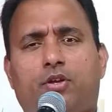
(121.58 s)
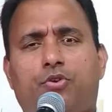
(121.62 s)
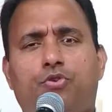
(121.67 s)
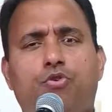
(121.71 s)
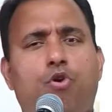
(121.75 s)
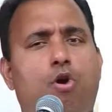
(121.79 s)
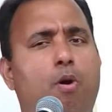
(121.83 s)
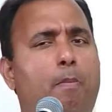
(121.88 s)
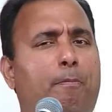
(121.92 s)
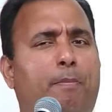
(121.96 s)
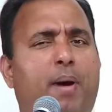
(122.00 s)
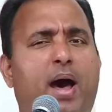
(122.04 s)

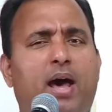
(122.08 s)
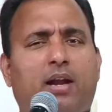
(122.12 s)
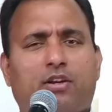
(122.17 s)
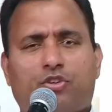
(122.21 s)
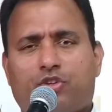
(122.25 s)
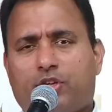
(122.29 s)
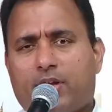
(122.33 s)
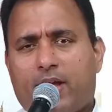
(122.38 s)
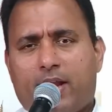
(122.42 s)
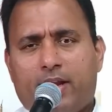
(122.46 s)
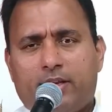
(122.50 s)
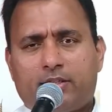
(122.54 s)
no
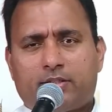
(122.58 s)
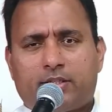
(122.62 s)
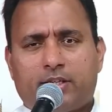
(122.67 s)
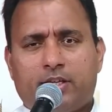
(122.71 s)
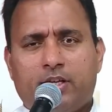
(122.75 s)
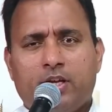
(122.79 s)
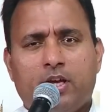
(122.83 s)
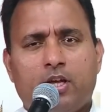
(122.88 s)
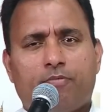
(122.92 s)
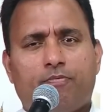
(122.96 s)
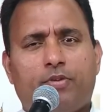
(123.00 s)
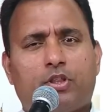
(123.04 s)
partiality,
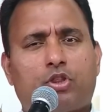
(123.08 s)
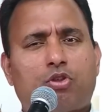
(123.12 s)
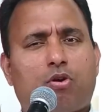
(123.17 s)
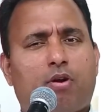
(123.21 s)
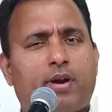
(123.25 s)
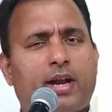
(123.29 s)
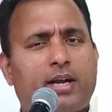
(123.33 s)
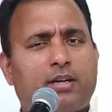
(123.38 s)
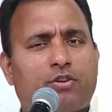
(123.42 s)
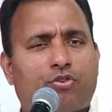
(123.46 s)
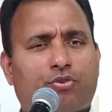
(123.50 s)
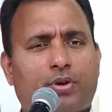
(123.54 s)

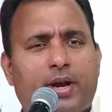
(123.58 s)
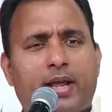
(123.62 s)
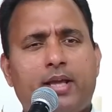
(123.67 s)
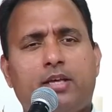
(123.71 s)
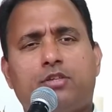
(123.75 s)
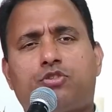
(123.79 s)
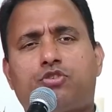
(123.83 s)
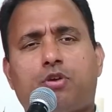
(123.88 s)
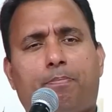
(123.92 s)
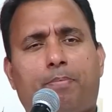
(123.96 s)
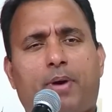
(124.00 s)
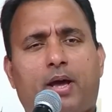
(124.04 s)
without a
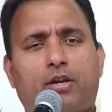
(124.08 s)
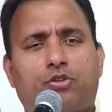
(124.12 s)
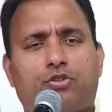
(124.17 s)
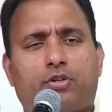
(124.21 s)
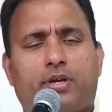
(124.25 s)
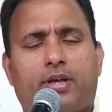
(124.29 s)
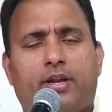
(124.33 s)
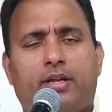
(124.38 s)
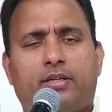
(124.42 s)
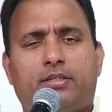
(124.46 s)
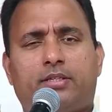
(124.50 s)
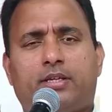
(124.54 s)
trace of
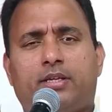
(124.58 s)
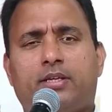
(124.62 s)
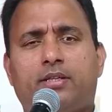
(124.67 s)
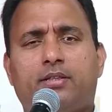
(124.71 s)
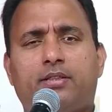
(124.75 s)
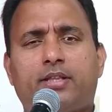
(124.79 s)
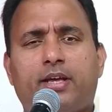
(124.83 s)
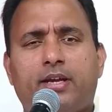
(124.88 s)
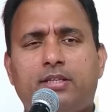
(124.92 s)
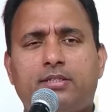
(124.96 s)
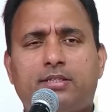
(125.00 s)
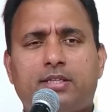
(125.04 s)
partiality.
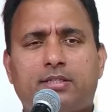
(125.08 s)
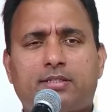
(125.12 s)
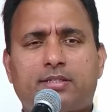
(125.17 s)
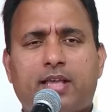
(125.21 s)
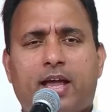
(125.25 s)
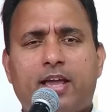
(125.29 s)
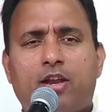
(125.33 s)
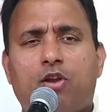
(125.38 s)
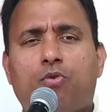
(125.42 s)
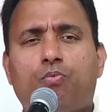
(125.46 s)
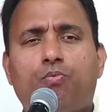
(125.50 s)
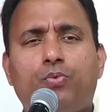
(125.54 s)
That is a
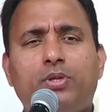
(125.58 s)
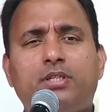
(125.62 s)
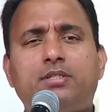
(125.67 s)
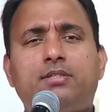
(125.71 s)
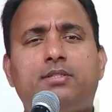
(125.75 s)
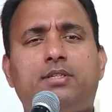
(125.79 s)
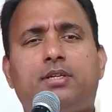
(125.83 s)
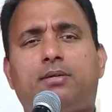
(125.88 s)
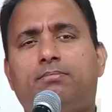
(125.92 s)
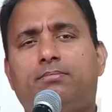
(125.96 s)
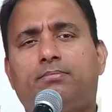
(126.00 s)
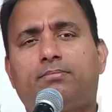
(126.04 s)
sign of
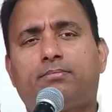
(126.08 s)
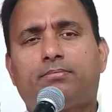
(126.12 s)
wisdom.